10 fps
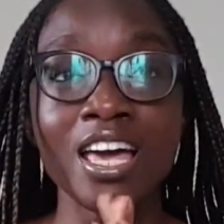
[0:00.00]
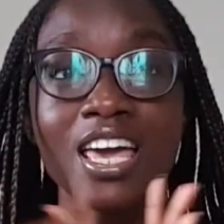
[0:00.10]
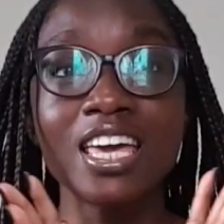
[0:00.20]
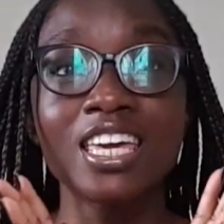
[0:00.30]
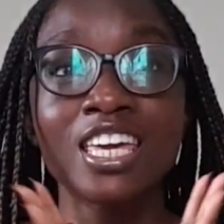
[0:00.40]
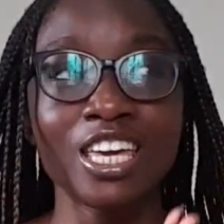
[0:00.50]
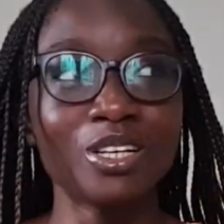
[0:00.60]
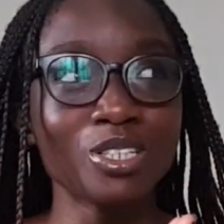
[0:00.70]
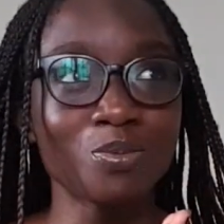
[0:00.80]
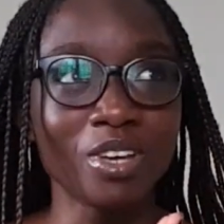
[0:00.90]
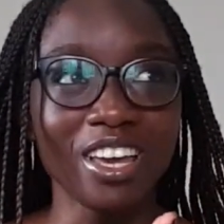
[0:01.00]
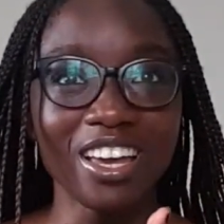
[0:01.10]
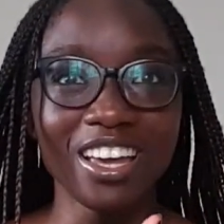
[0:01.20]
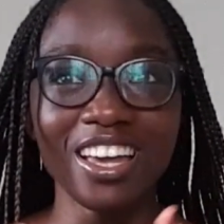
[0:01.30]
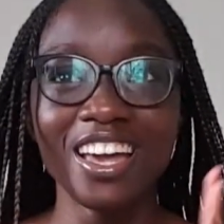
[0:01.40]
it kills
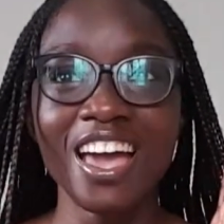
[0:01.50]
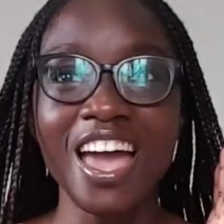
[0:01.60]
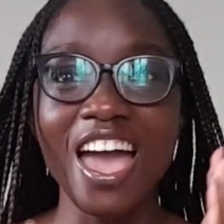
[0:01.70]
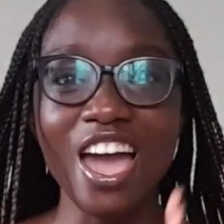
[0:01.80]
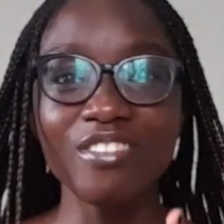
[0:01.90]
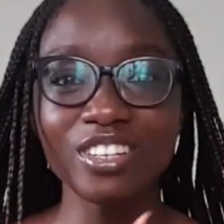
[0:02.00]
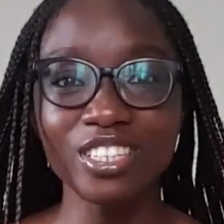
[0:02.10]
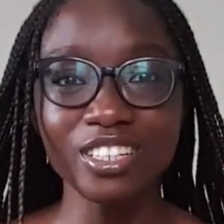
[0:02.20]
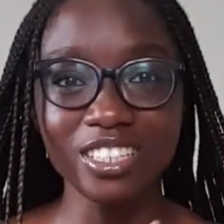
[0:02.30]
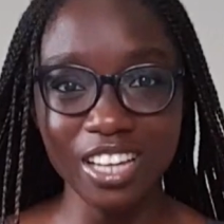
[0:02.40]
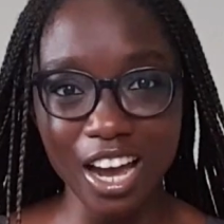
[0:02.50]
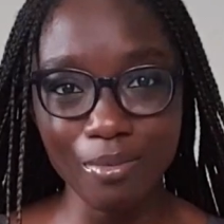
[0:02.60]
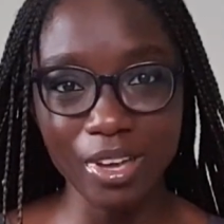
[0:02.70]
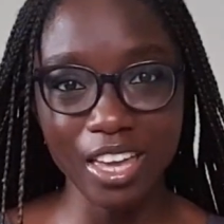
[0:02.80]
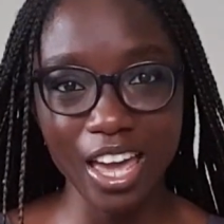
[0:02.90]
me. Every single time
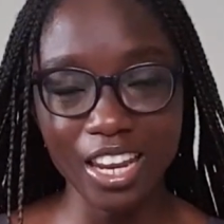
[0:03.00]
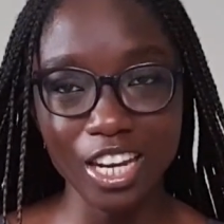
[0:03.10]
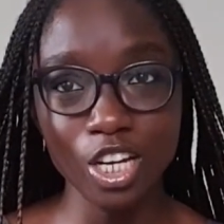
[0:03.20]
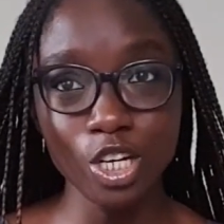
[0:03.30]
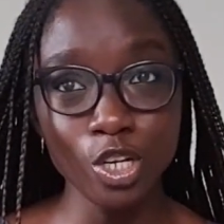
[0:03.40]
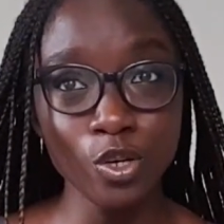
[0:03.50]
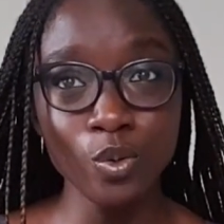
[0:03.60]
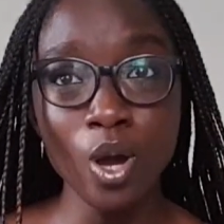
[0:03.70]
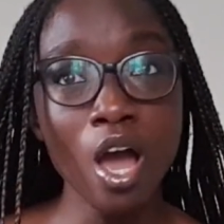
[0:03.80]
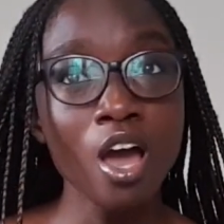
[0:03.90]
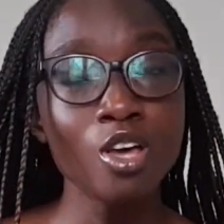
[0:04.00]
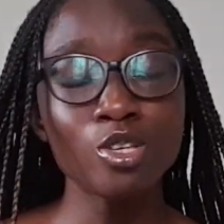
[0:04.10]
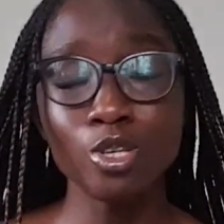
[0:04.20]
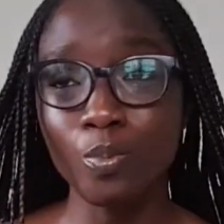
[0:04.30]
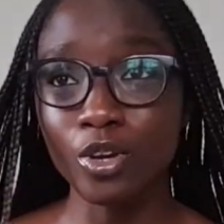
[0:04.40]
I get in a new
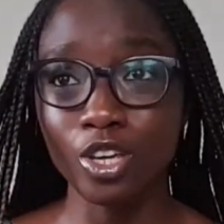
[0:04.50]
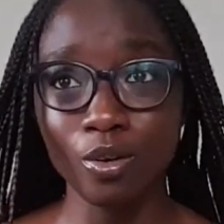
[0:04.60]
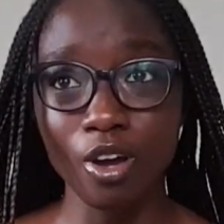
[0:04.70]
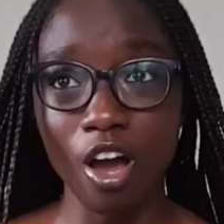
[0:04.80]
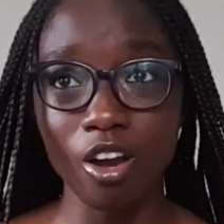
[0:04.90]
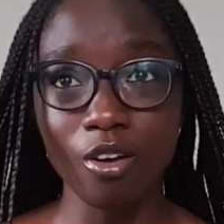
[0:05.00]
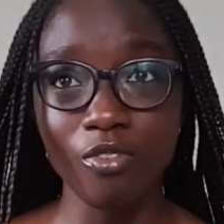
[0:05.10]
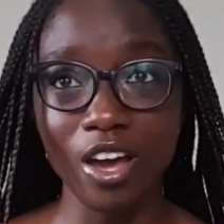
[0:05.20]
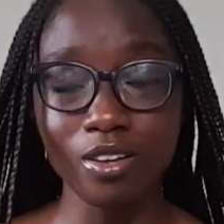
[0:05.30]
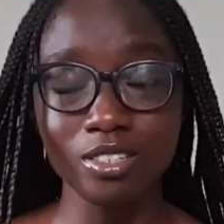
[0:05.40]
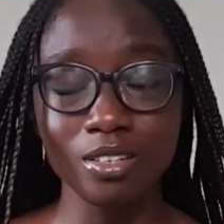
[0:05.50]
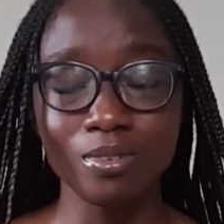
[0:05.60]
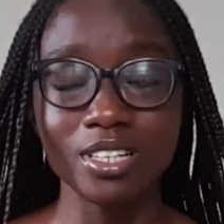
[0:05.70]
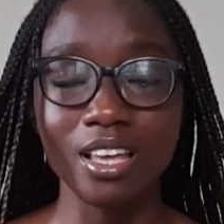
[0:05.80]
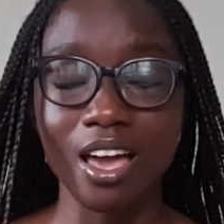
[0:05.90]
super cute color Bridal
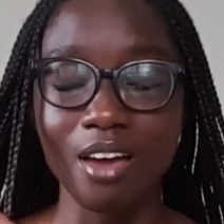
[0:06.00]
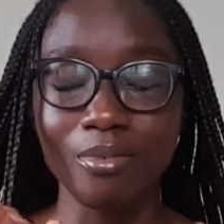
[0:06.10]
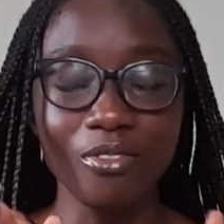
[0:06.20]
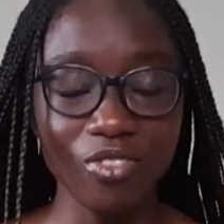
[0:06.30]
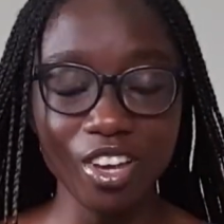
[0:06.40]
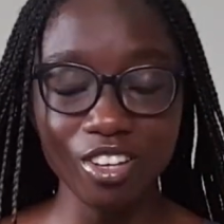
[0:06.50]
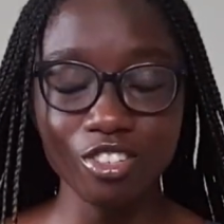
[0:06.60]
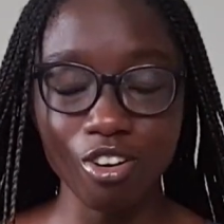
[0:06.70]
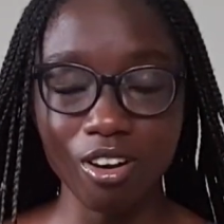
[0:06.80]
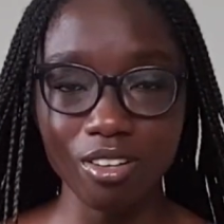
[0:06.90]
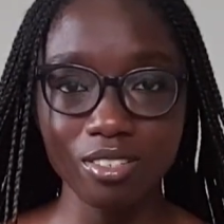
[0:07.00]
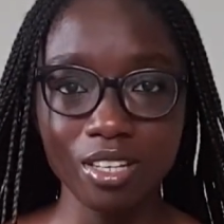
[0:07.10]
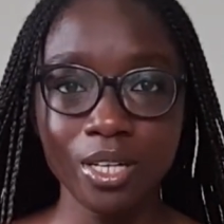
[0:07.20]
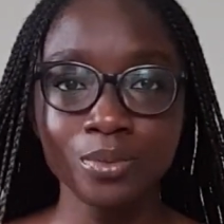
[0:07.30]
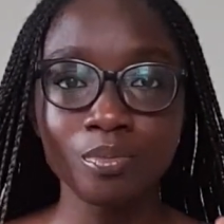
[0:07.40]
Seamless, I have my fingers crossed.
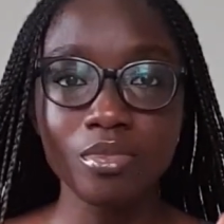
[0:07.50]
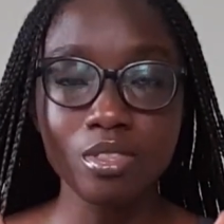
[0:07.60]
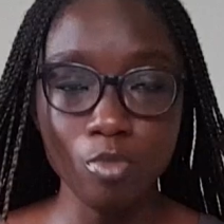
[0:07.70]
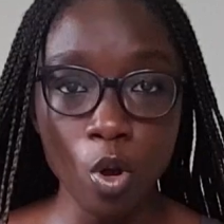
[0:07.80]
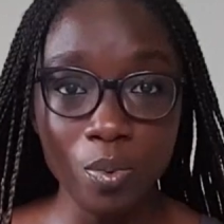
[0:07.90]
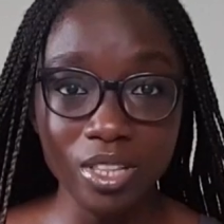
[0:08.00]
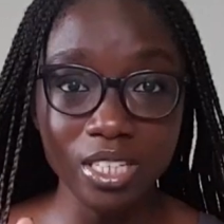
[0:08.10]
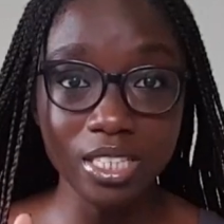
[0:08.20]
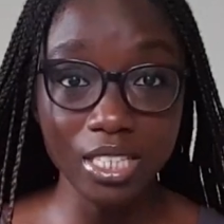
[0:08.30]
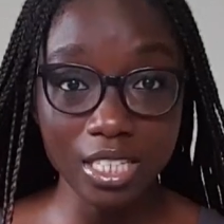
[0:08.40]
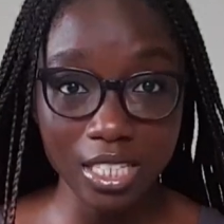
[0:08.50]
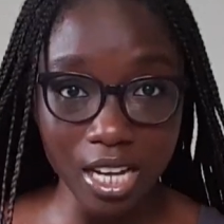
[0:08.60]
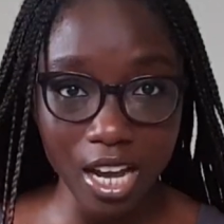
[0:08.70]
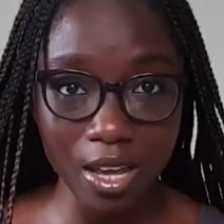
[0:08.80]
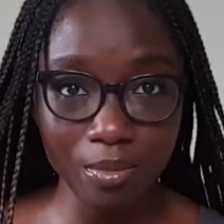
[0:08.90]
I'm hoping that this
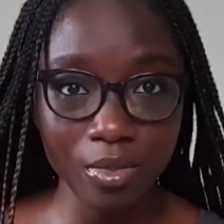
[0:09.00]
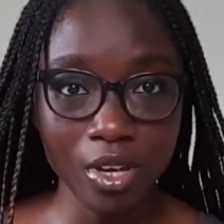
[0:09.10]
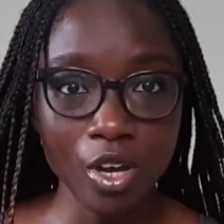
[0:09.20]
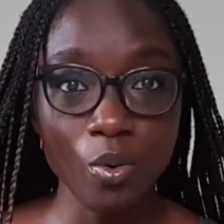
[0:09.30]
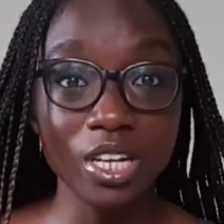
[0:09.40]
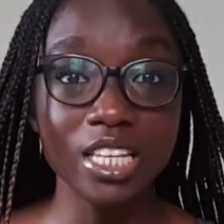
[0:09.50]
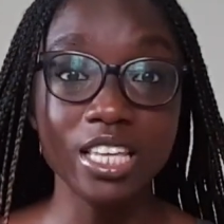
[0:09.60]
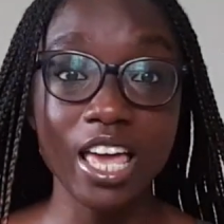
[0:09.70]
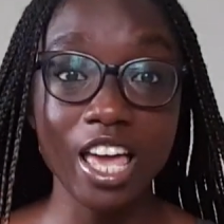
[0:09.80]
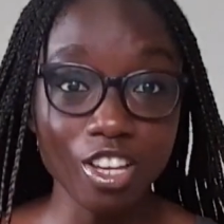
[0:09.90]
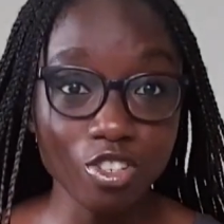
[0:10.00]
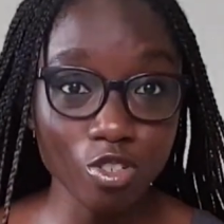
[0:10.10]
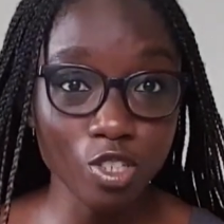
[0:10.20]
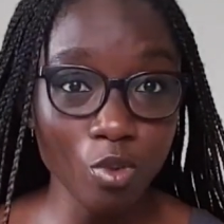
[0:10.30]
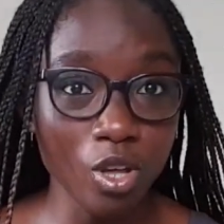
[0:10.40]
time when they say
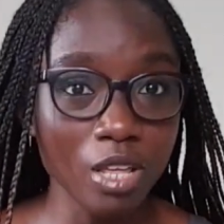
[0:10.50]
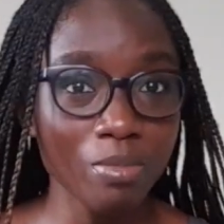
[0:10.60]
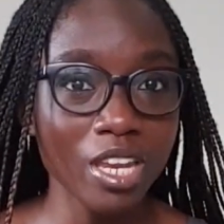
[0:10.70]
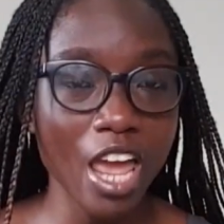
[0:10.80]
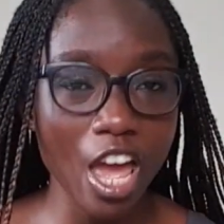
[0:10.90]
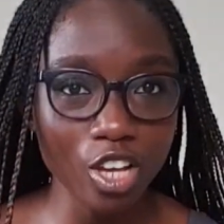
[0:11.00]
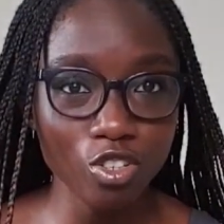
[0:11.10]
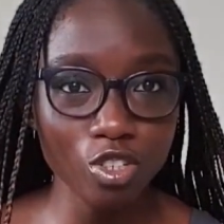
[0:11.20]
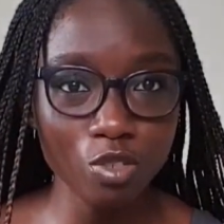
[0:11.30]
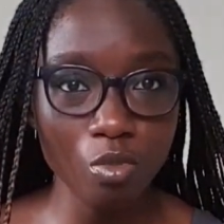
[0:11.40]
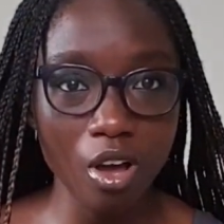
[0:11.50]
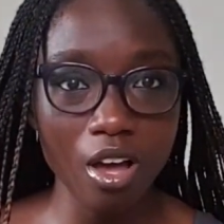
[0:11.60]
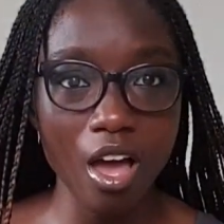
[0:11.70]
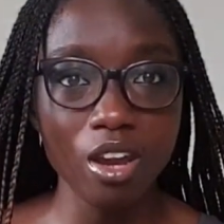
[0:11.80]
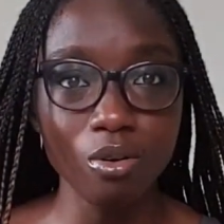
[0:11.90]
extra small, they mean extra
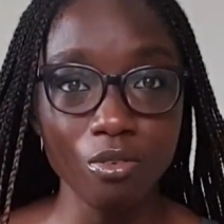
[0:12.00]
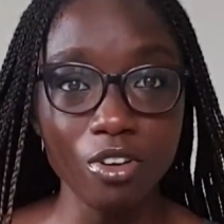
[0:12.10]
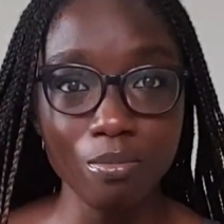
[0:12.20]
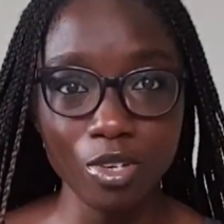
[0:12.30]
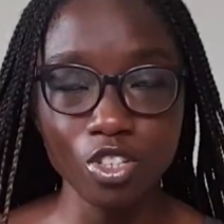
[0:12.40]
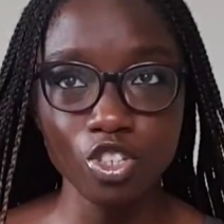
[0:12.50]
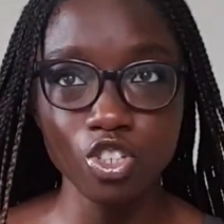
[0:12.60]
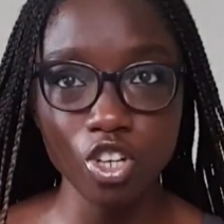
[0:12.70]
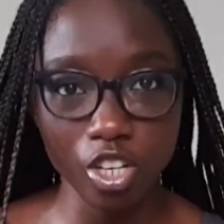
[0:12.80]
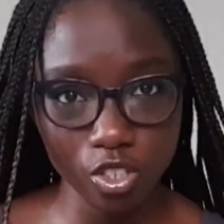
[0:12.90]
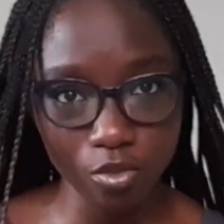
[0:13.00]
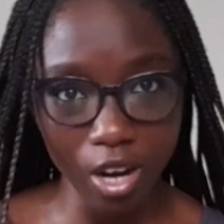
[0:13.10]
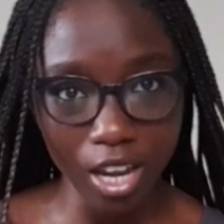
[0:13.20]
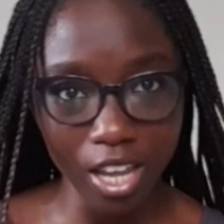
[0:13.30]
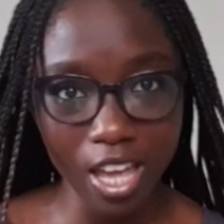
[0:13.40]
small and it will fit me just
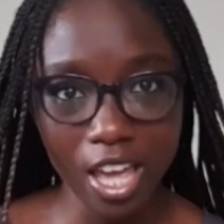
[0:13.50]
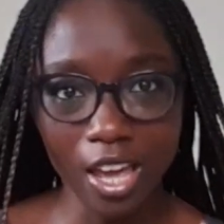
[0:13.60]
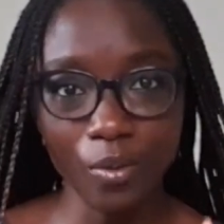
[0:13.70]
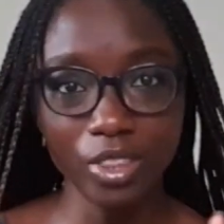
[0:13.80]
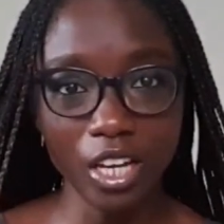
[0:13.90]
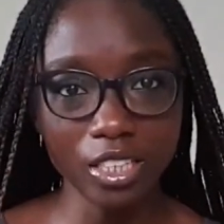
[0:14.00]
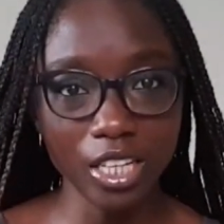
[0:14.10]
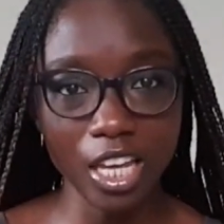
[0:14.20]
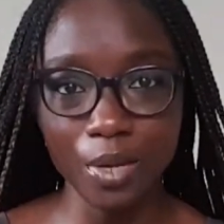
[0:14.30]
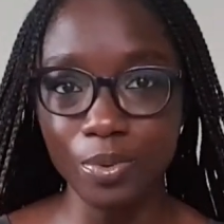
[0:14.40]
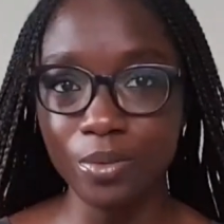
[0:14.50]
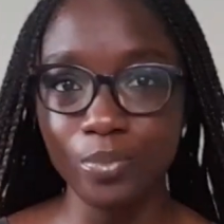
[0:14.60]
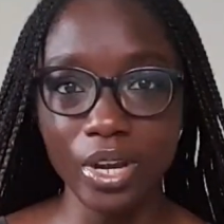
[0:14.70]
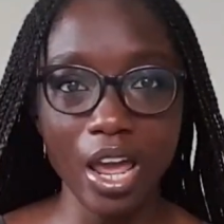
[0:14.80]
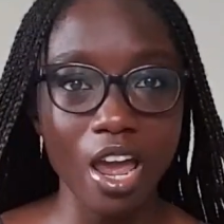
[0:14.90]
right without the gaping,
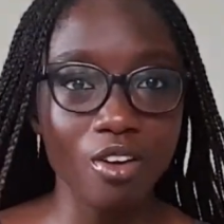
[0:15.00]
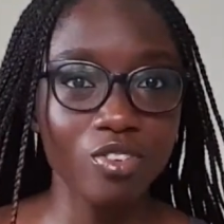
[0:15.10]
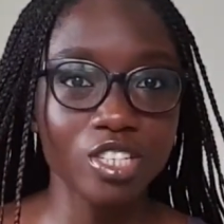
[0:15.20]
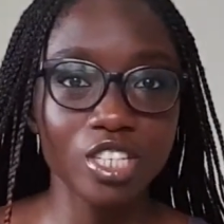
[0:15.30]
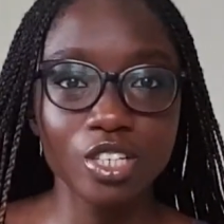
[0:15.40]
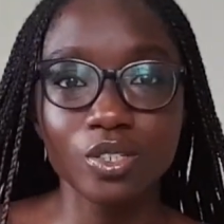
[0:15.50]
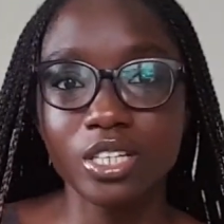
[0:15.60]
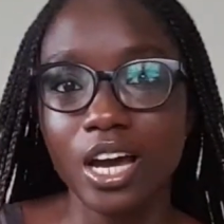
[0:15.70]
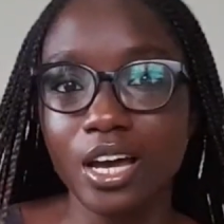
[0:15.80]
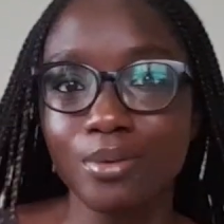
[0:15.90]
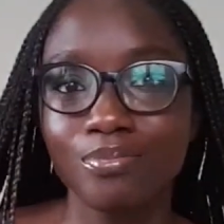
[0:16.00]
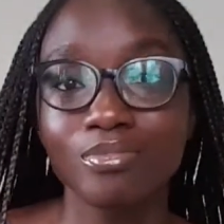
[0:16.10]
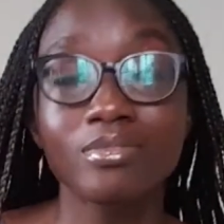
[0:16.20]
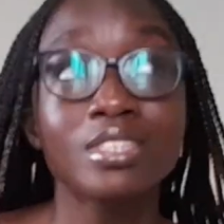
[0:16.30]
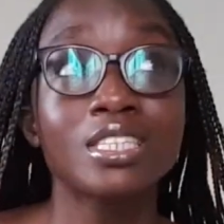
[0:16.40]
but every single time,
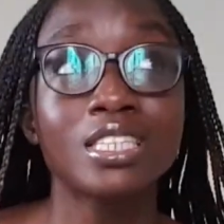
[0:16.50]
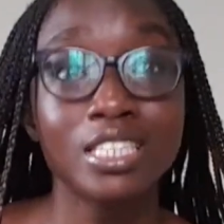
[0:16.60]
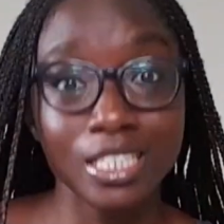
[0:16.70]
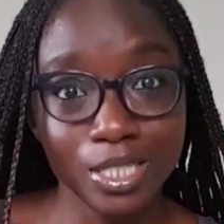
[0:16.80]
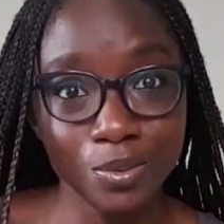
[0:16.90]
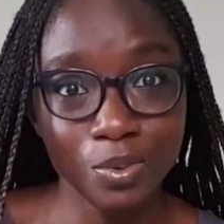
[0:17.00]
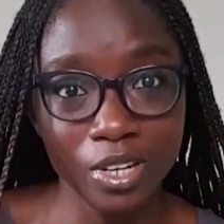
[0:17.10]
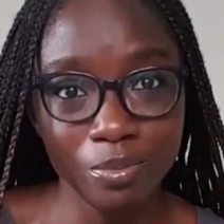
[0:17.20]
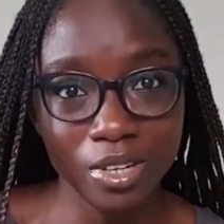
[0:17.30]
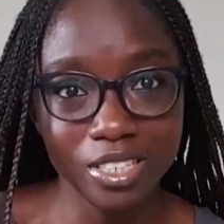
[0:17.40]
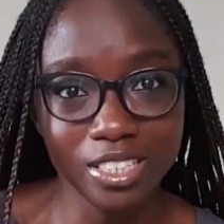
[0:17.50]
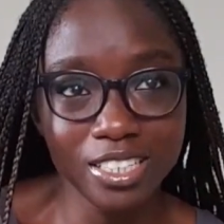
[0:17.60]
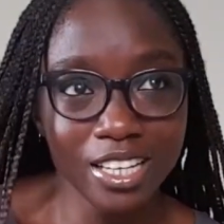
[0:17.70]
disappointment.